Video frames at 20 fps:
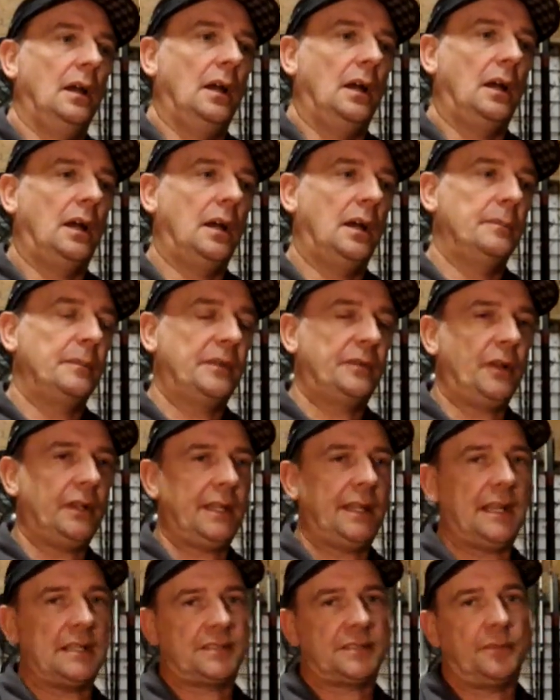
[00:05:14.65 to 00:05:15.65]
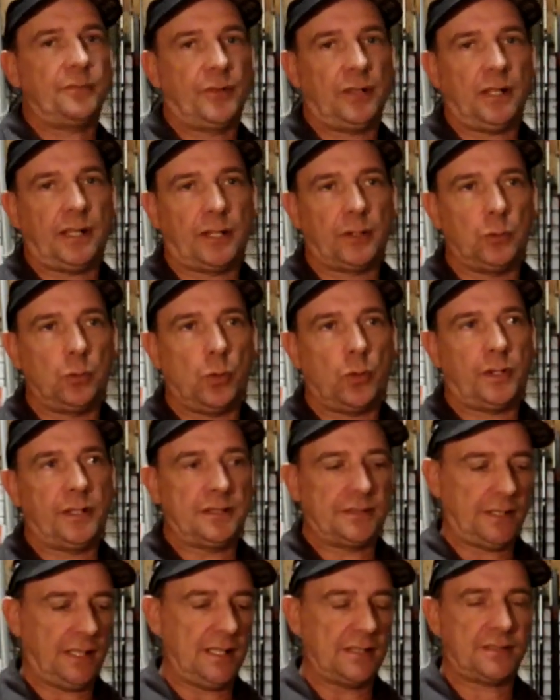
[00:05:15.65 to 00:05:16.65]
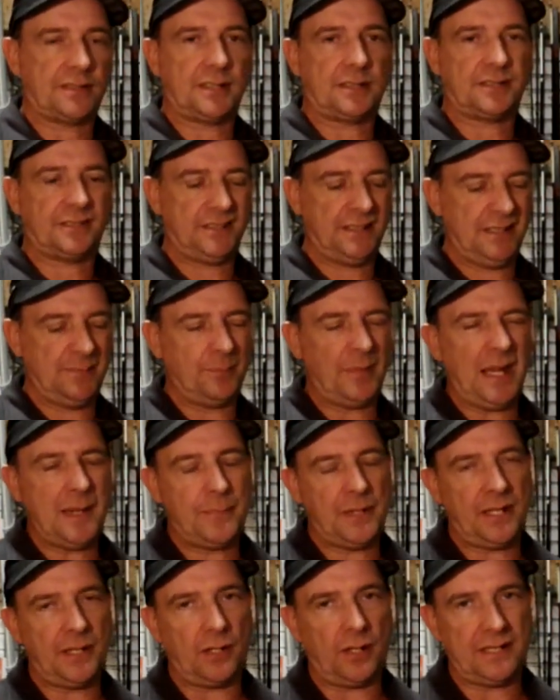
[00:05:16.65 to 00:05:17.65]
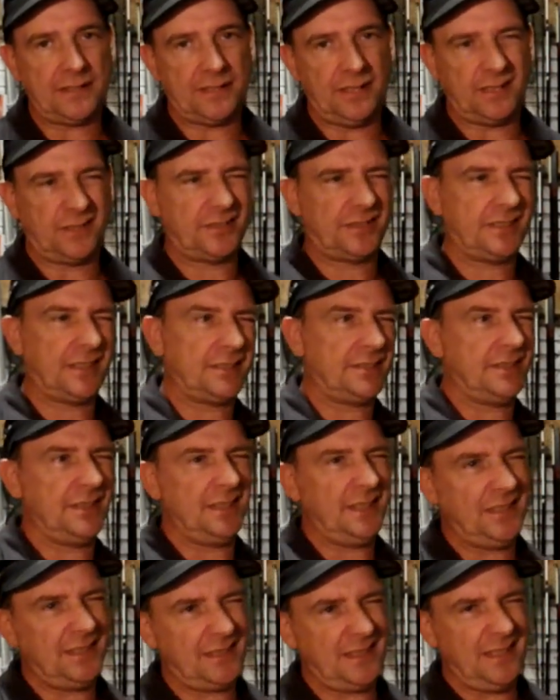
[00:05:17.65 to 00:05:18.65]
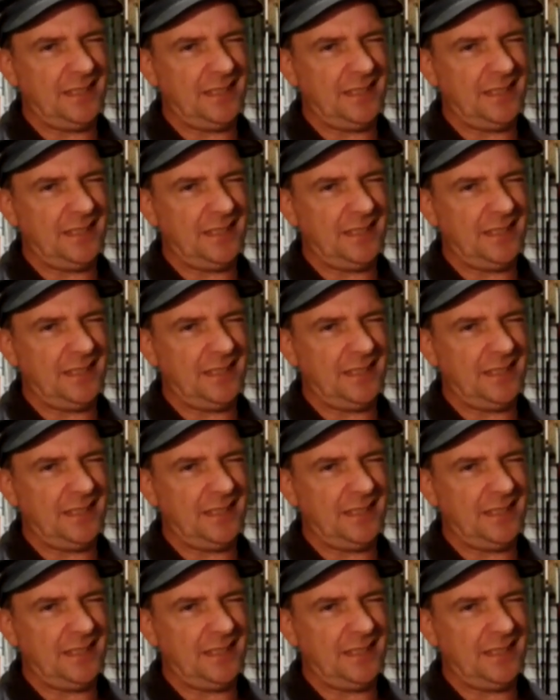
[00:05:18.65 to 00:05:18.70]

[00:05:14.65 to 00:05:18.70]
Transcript: If I could get something like an Orkney, say a 16, maybe a 19, because 16,